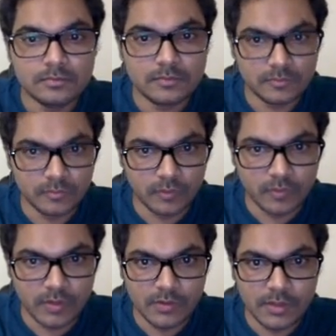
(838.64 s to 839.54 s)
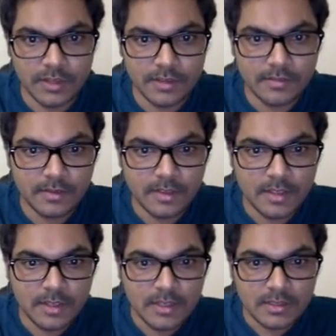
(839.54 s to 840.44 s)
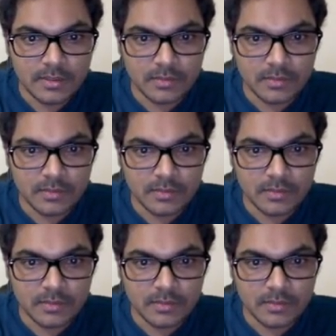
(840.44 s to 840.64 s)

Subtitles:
what we are doing is, so if the